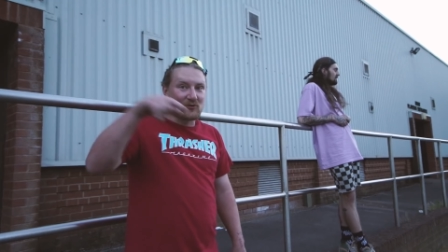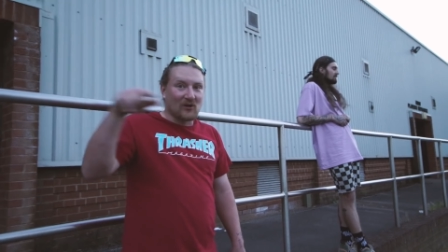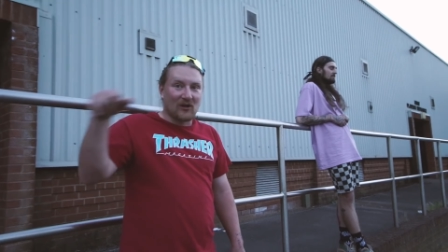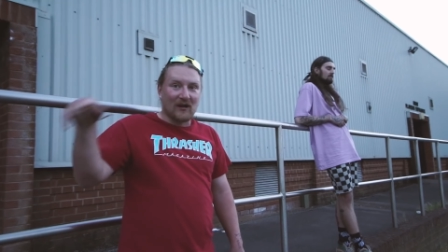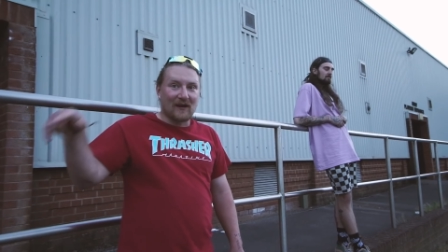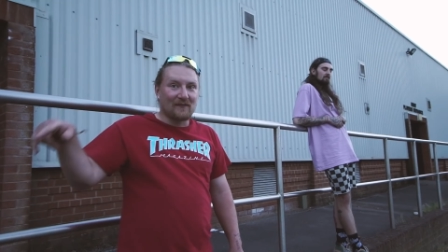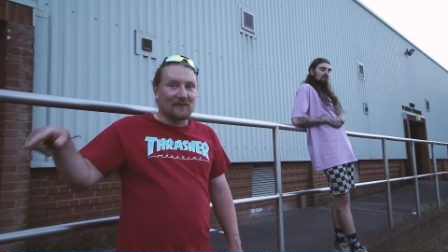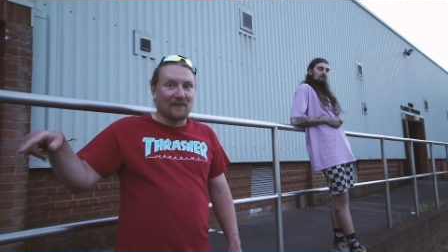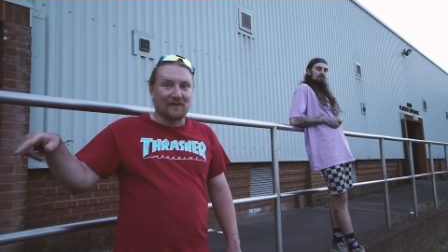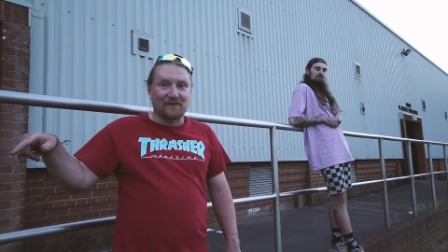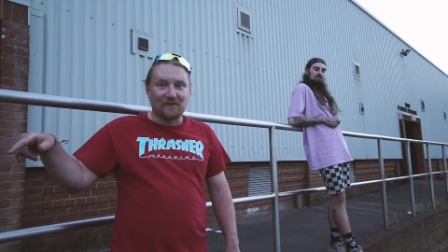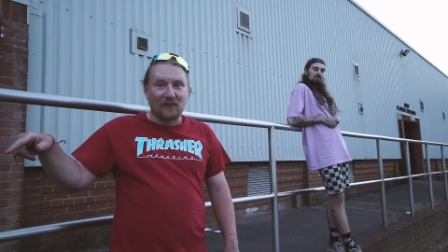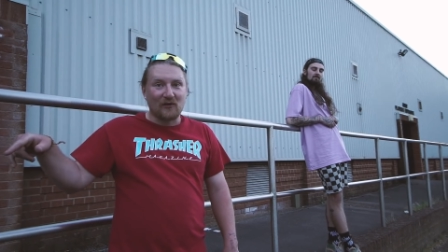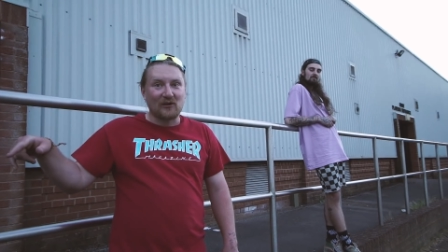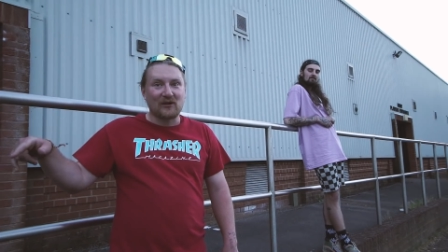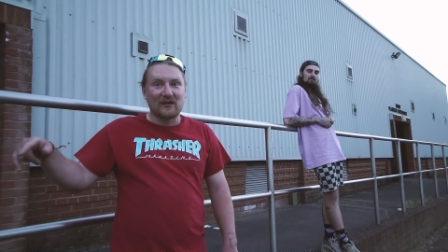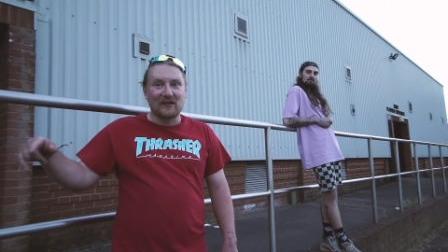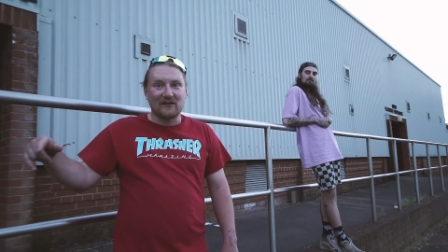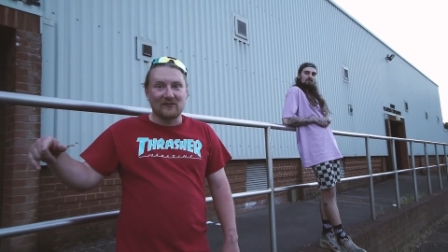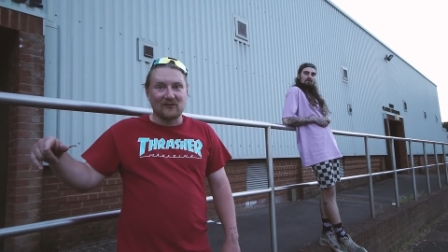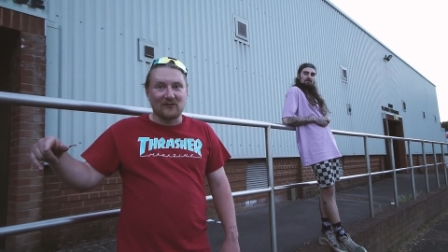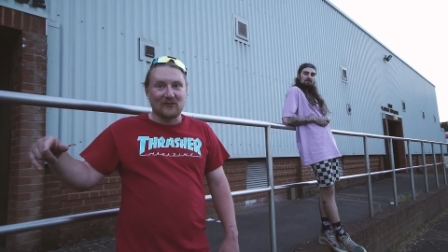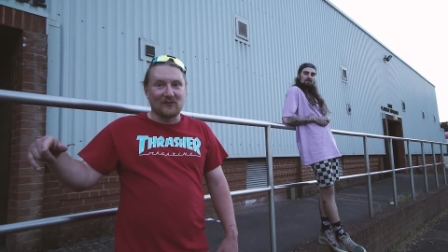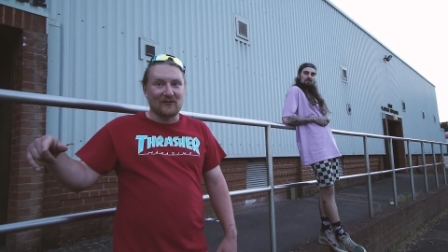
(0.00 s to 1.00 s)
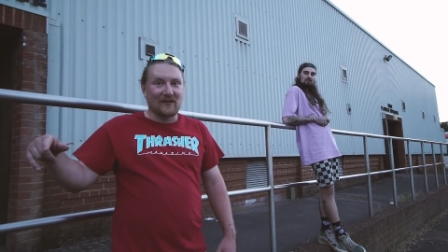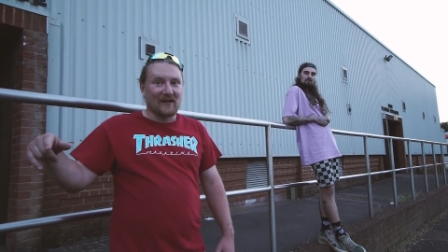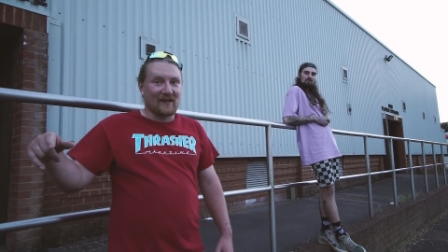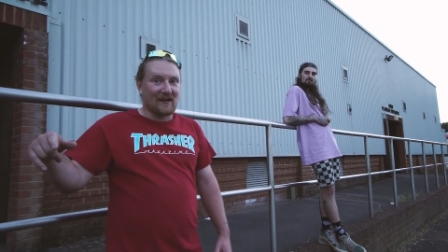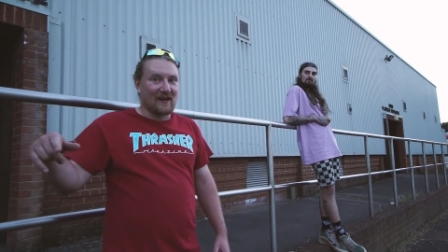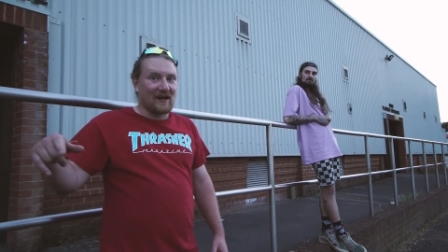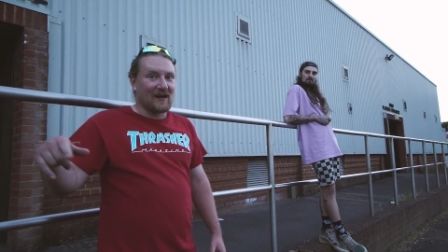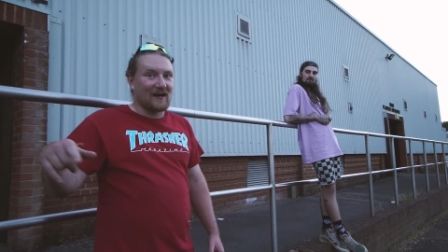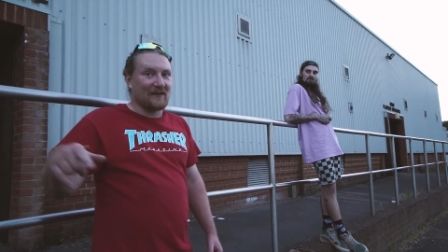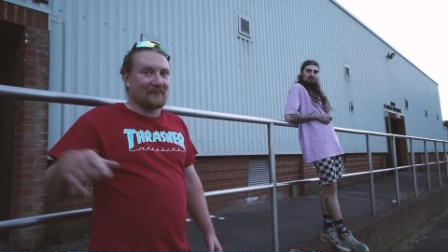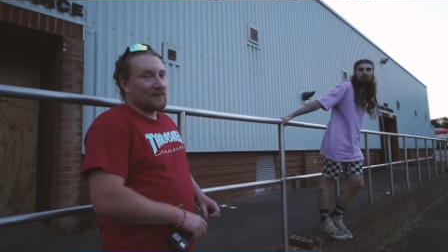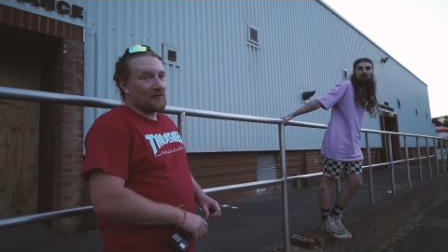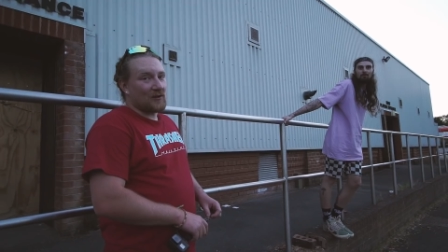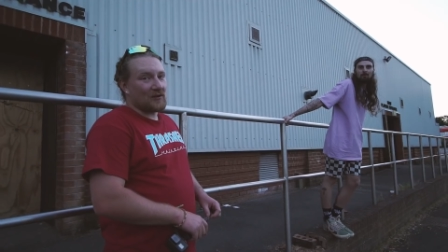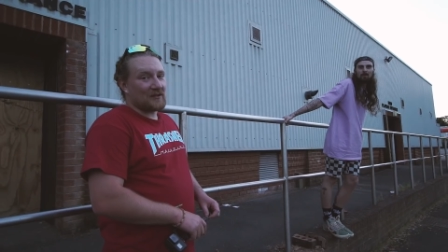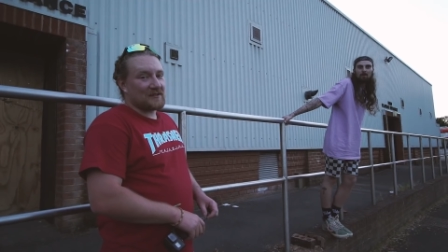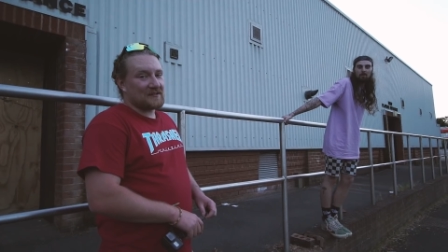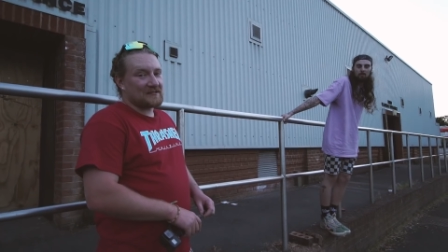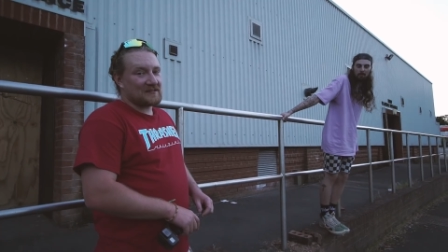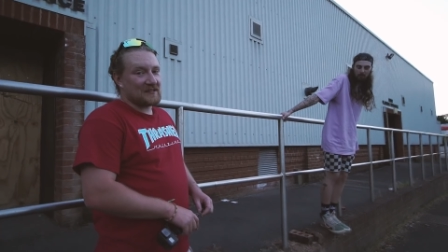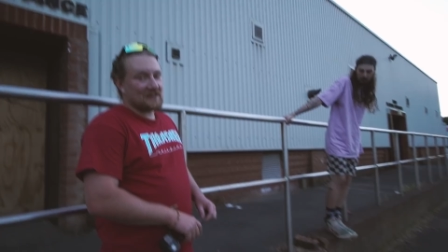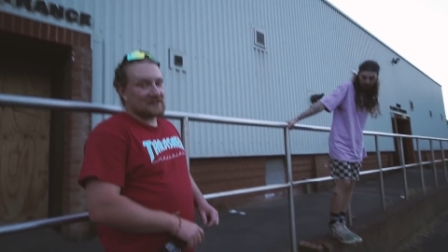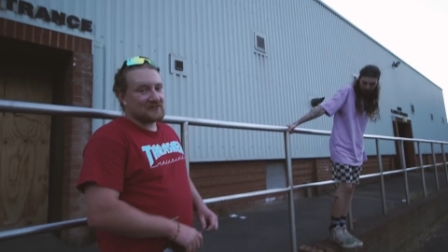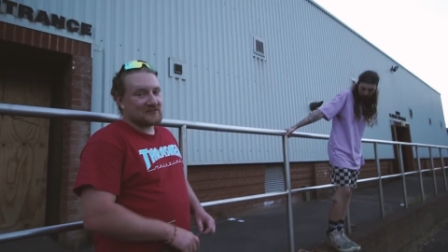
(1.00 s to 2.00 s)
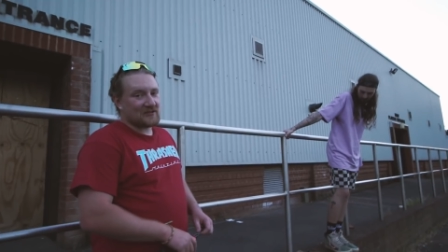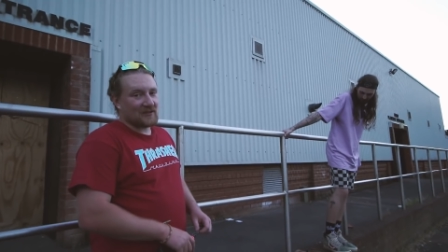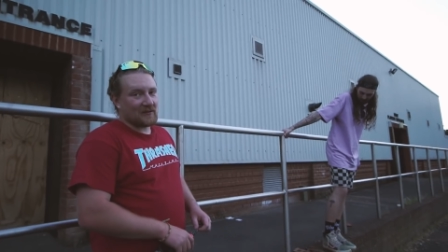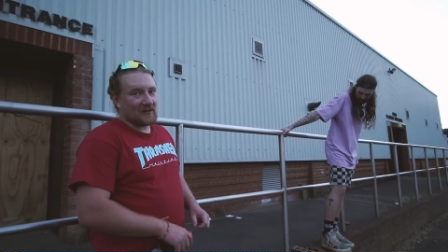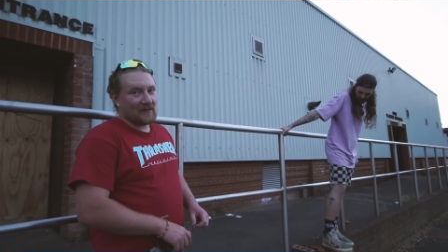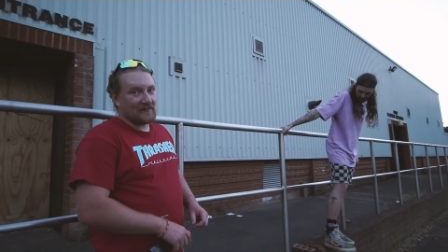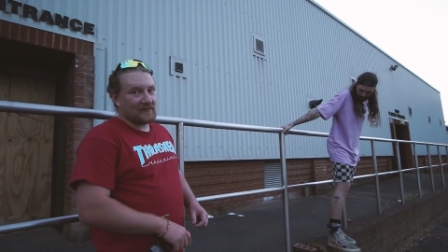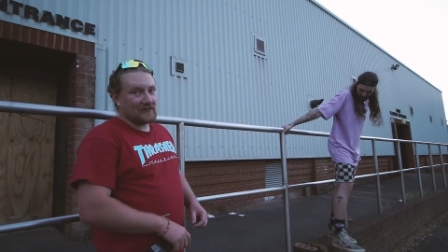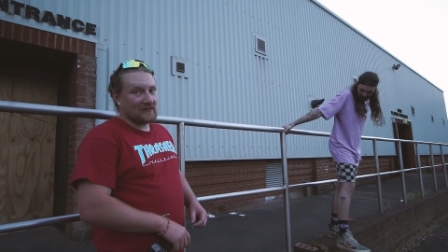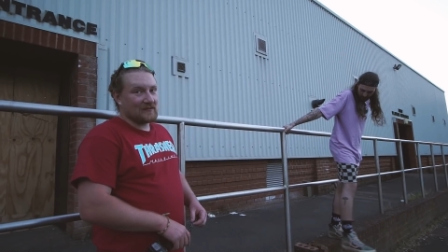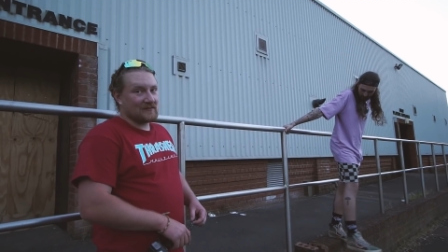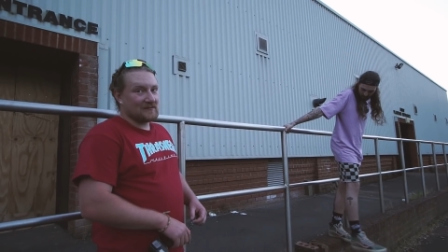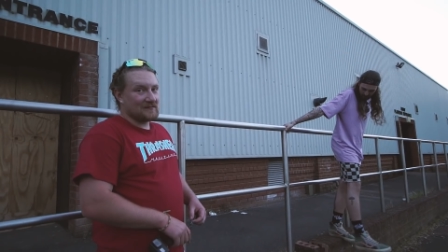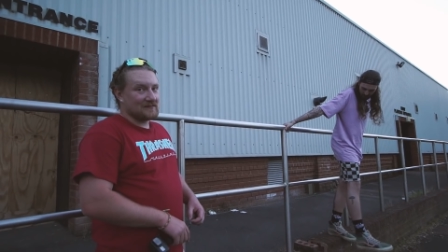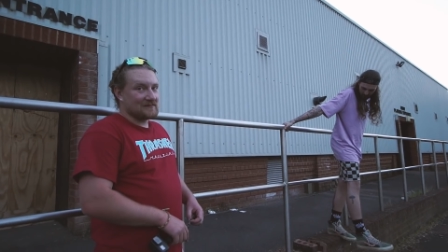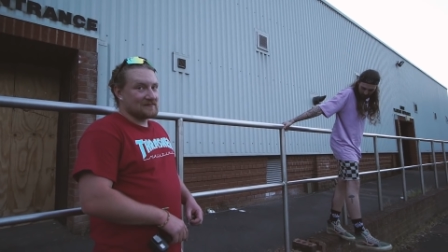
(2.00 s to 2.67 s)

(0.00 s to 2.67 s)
don't have a fucking clue who they are. Longest intro ever.